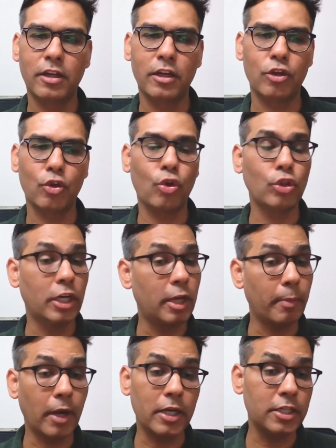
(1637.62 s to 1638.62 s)
the
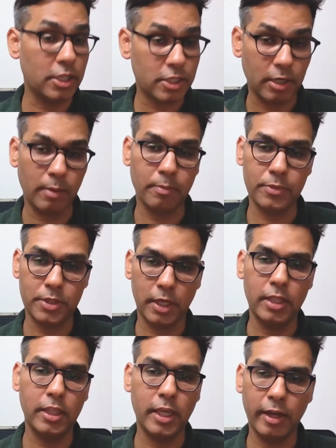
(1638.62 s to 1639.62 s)
demand just comes
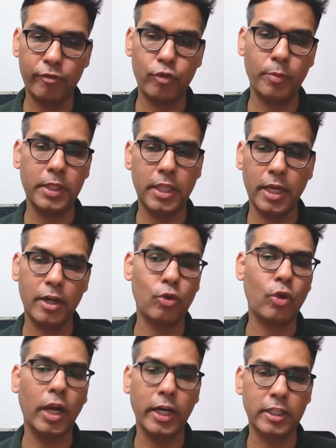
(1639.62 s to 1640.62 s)
and they have to be there to
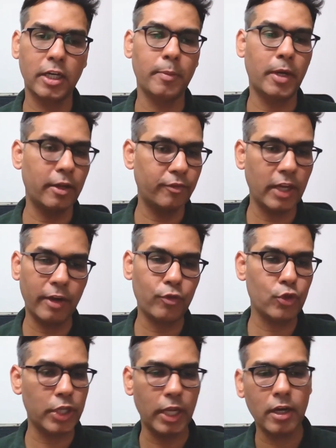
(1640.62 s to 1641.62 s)
create the demand. If they have to
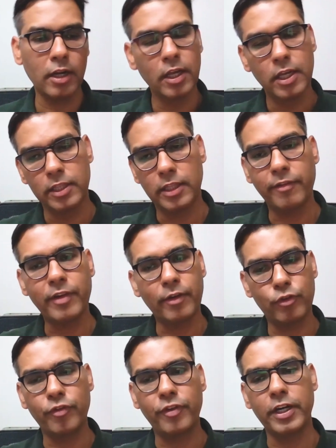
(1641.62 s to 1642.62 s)
sell, then we have to feed